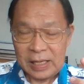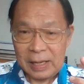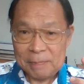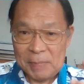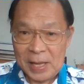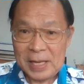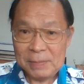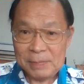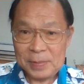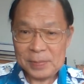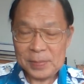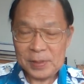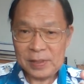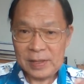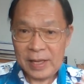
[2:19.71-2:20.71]
many
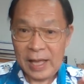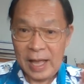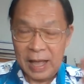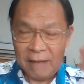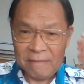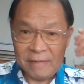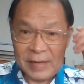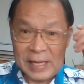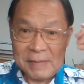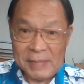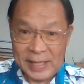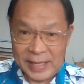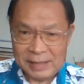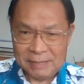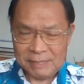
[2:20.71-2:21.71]
people have
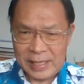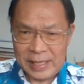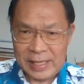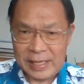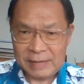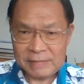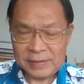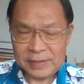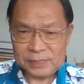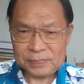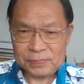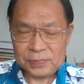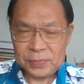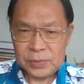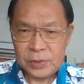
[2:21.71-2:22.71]
limiting beliefs.
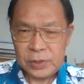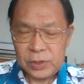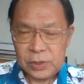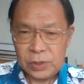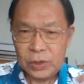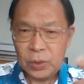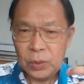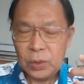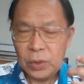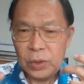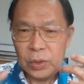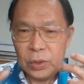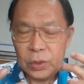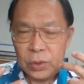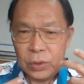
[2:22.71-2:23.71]
So
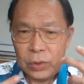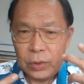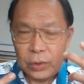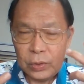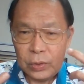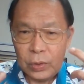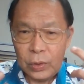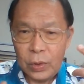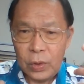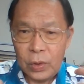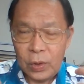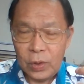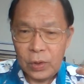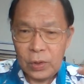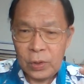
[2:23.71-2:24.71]

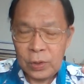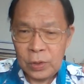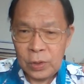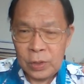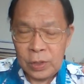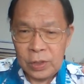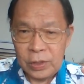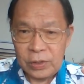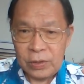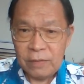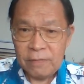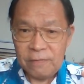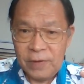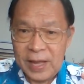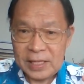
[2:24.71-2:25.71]
your
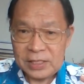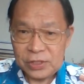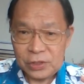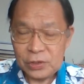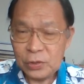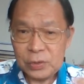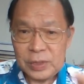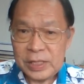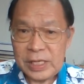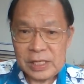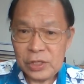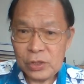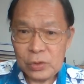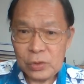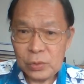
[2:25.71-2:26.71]
friends don't
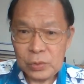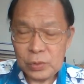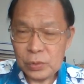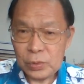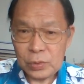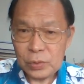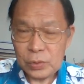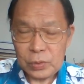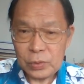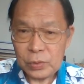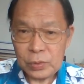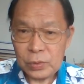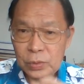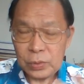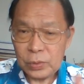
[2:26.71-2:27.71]
need you
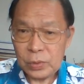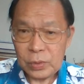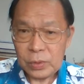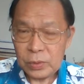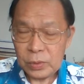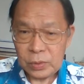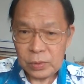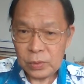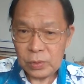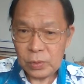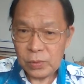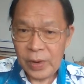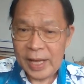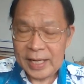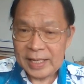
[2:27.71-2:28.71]
to
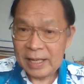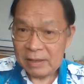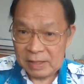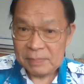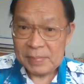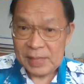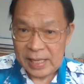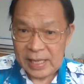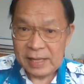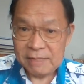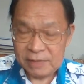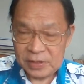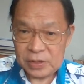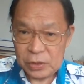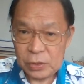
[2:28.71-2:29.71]
write it down. They
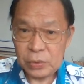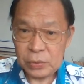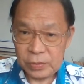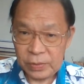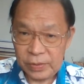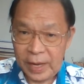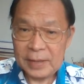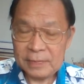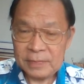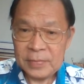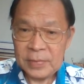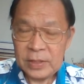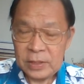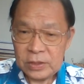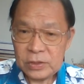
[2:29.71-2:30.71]
believe in you, right?
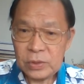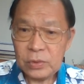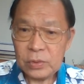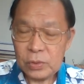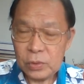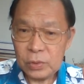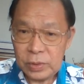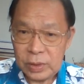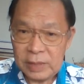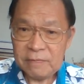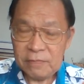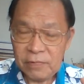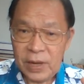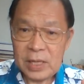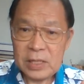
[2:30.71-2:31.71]
So you need
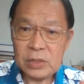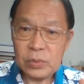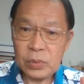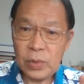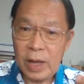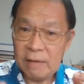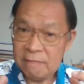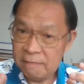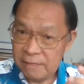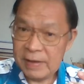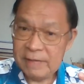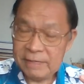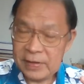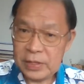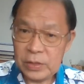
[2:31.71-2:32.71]
friends who have
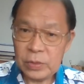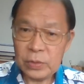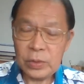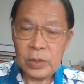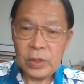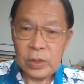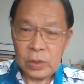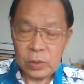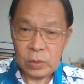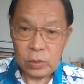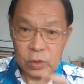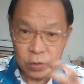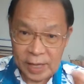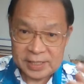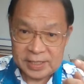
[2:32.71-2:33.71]
faith in you, who
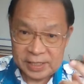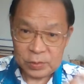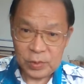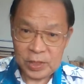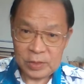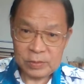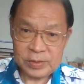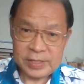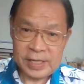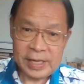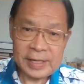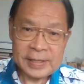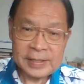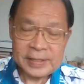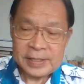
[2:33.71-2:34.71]
trust in what you say.
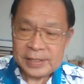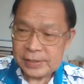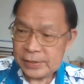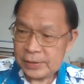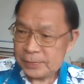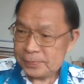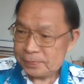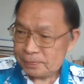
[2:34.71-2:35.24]
So